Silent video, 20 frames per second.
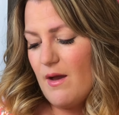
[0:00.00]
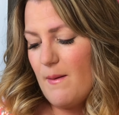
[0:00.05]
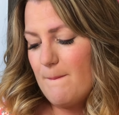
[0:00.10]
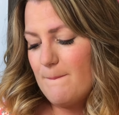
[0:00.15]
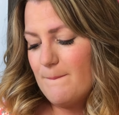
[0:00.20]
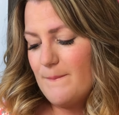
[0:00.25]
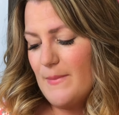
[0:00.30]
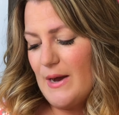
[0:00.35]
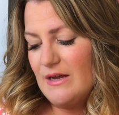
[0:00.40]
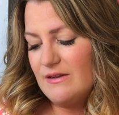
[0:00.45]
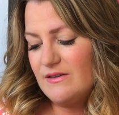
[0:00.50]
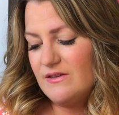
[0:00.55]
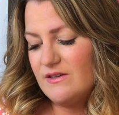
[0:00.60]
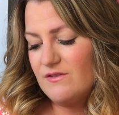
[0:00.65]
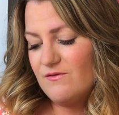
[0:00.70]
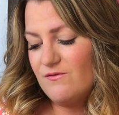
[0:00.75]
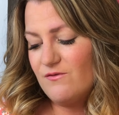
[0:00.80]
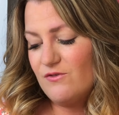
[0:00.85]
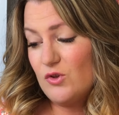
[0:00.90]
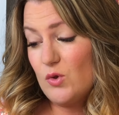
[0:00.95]

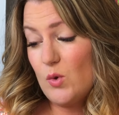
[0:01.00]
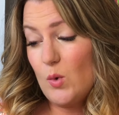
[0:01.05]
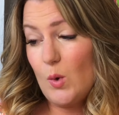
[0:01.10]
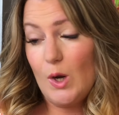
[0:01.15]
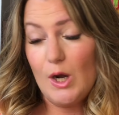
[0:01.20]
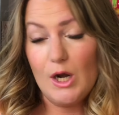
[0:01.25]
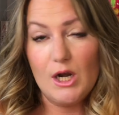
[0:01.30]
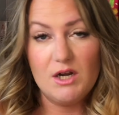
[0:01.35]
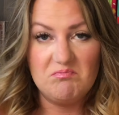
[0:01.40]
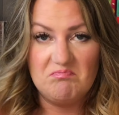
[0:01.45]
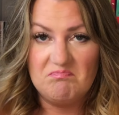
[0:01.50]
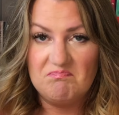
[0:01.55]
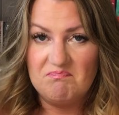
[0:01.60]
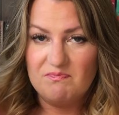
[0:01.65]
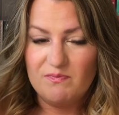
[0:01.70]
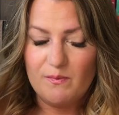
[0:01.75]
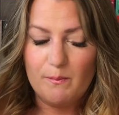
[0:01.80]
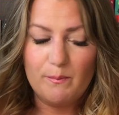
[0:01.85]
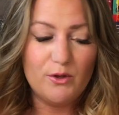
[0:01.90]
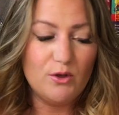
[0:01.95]
Montenfleur.
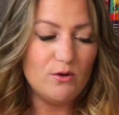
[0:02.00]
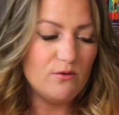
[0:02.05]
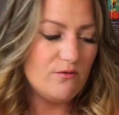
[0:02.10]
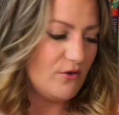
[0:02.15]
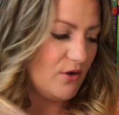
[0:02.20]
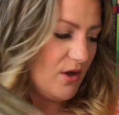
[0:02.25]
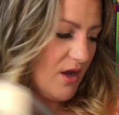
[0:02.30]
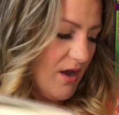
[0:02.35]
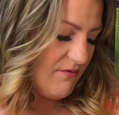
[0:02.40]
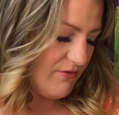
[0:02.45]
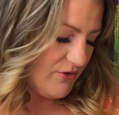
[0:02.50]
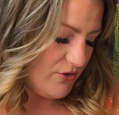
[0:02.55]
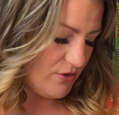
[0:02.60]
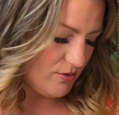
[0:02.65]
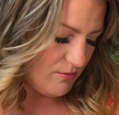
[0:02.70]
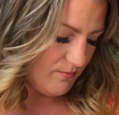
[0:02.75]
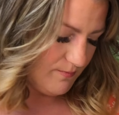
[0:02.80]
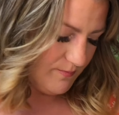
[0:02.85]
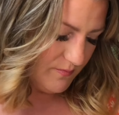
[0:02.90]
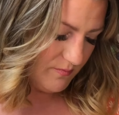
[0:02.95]
Beautiful cover
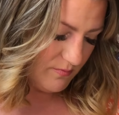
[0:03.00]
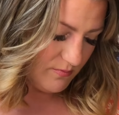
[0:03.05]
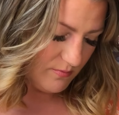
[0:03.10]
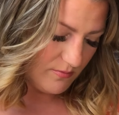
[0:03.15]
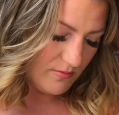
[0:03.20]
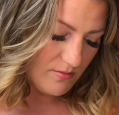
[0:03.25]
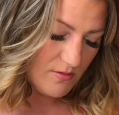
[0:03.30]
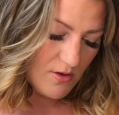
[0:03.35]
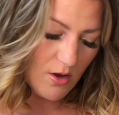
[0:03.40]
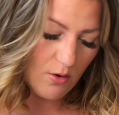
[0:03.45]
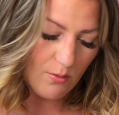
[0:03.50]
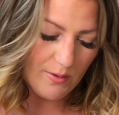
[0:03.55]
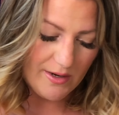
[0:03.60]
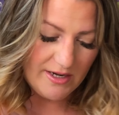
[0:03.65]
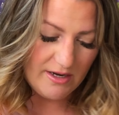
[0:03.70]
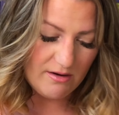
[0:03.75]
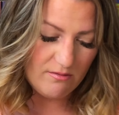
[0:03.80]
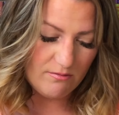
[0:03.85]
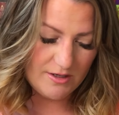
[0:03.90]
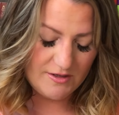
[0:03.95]
though. No
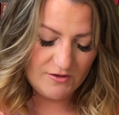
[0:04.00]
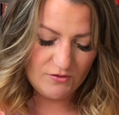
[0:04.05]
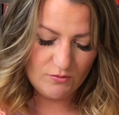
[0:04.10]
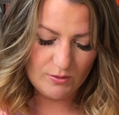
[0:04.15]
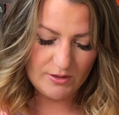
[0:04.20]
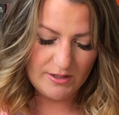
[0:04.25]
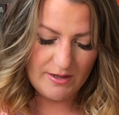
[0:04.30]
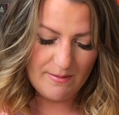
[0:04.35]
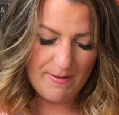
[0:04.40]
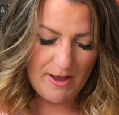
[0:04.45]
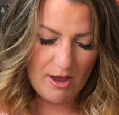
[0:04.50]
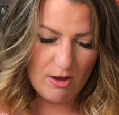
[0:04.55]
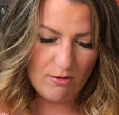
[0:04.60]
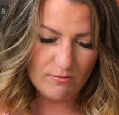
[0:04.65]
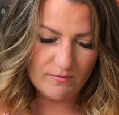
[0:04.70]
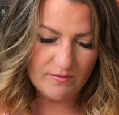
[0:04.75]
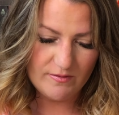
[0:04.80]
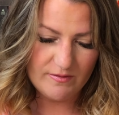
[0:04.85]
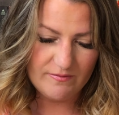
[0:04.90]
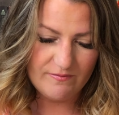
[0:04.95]
idea what it's really
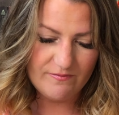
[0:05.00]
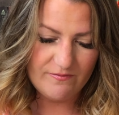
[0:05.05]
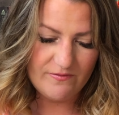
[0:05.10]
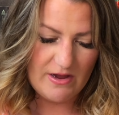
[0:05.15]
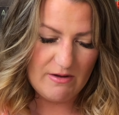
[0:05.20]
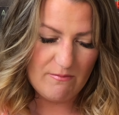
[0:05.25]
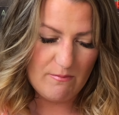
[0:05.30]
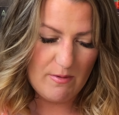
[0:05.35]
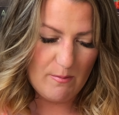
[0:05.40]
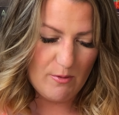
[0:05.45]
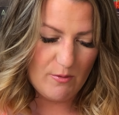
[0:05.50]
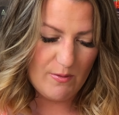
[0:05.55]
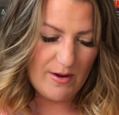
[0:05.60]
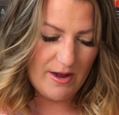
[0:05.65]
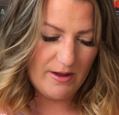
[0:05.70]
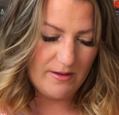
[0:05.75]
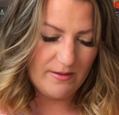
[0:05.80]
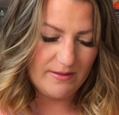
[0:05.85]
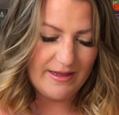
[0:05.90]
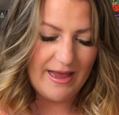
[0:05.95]
about, if I remember
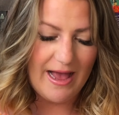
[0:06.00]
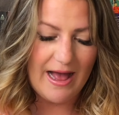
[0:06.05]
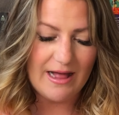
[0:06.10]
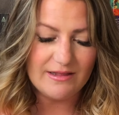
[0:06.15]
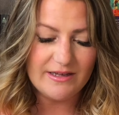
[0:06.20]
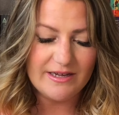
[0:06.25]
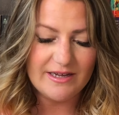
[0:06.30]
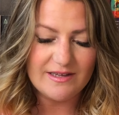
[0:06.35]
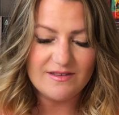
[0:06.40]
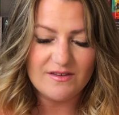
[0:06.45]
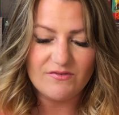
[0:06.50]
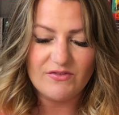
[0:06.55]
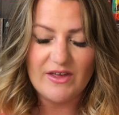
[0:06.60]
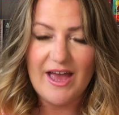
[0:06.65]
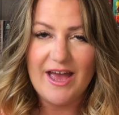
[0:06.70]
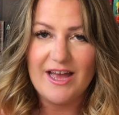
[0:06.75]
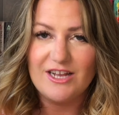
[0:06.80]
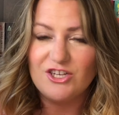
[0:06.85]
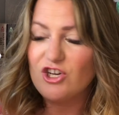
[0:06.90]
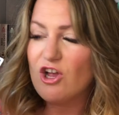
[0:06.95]
right. The Elegance of the
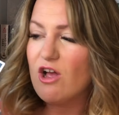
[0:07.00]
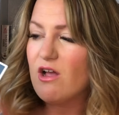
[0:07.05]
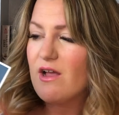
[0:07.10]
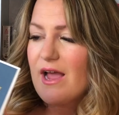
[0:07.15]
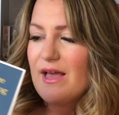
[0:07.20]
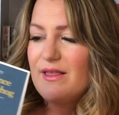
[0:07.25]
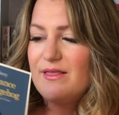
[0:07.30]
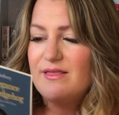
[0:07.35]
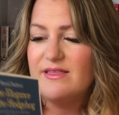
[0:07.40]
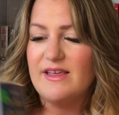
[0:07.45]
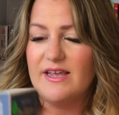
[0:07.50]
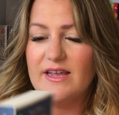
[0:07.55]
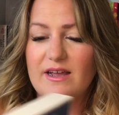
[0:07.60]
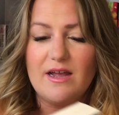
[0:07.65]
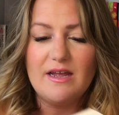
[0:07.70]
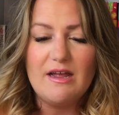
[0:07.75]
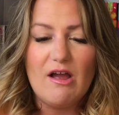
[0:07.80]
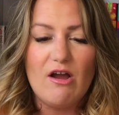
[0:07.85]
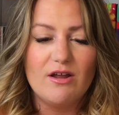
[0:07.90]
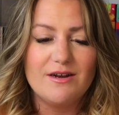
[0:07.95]
Hedgehog. I think
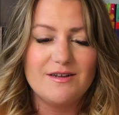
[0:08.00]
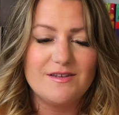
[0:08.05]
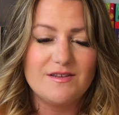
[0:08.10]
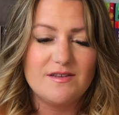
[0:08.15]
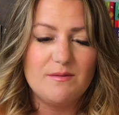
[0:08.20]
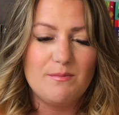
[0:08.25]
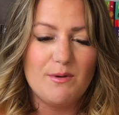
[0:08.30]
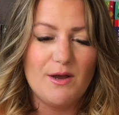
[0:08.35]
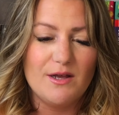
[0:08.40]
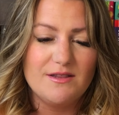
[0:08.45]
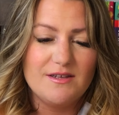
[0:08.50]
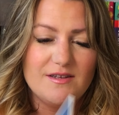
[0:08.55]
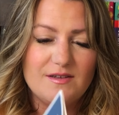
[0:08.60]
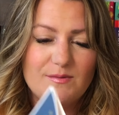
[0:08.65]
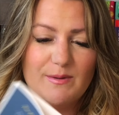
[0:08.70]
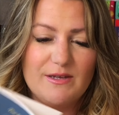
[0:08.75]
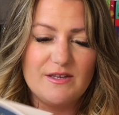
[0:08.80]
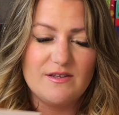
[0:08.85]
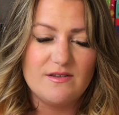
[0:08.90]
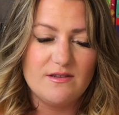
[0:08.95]
I honestly bought this
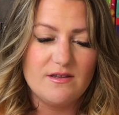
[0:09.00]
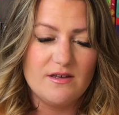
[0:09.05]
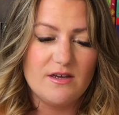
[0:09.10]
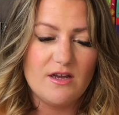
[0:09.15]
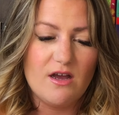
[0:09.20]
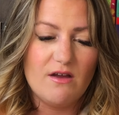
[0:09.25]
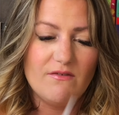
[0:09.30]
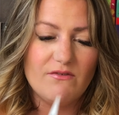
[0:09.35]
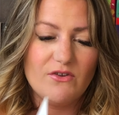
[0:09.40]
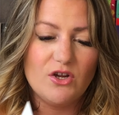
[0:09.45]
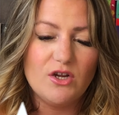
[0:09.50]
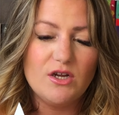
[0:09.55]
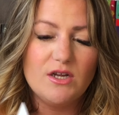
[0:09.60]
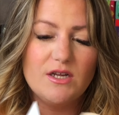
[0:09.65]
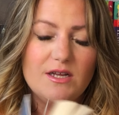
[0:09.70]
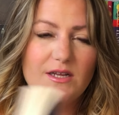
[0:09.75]
because of the cover.